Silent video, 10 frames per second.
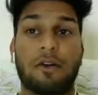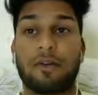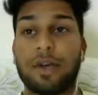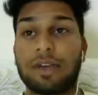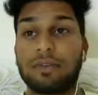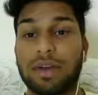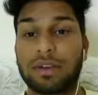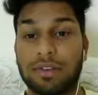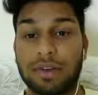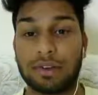
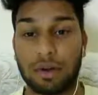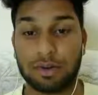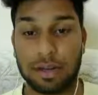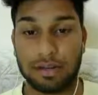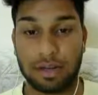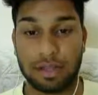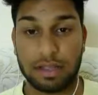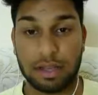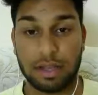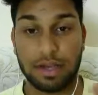great content in
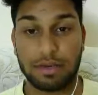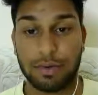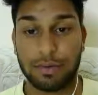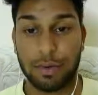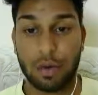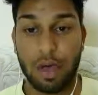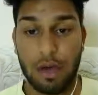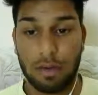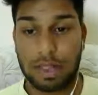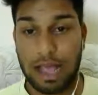the interview.
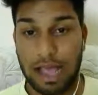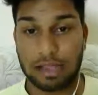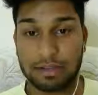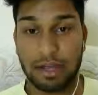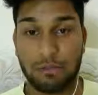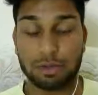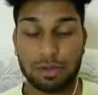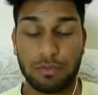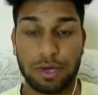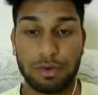Well, I watched the
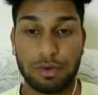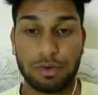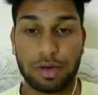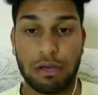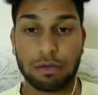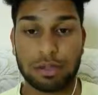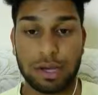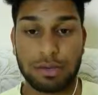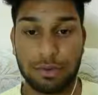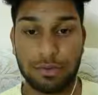video, I watched the
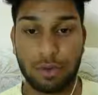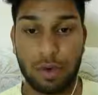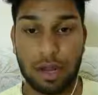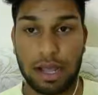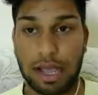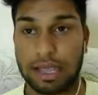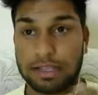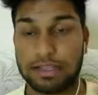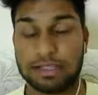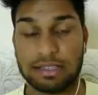interview, and I
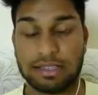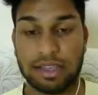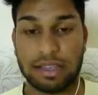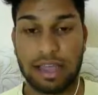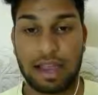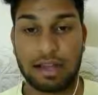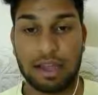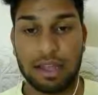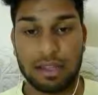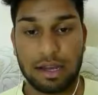can easily say that
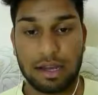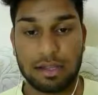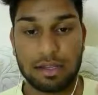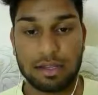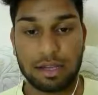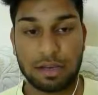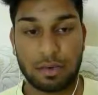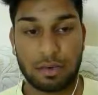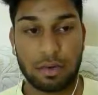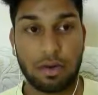this
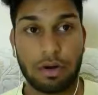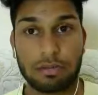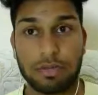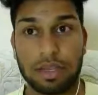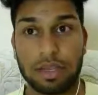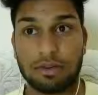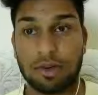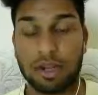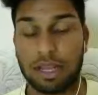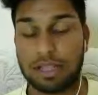interview got me
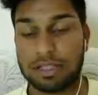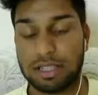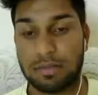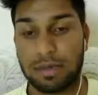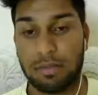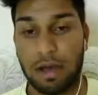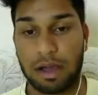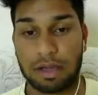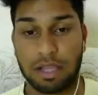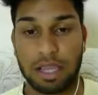running in CPA
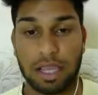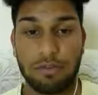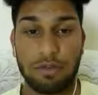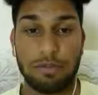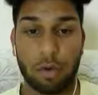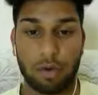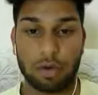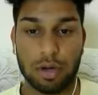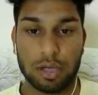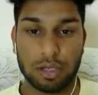marketing even more.
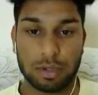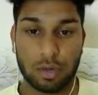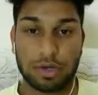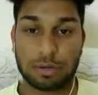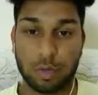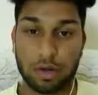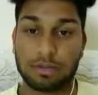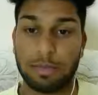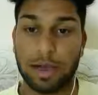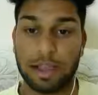So it's
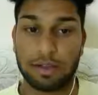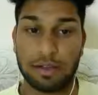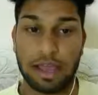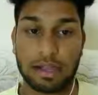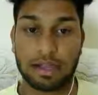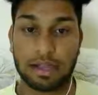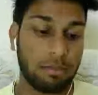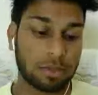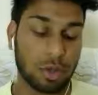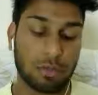worth buying, and
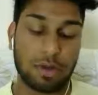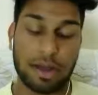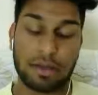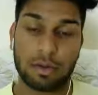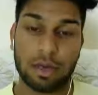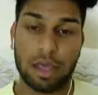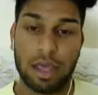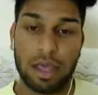Saul Marani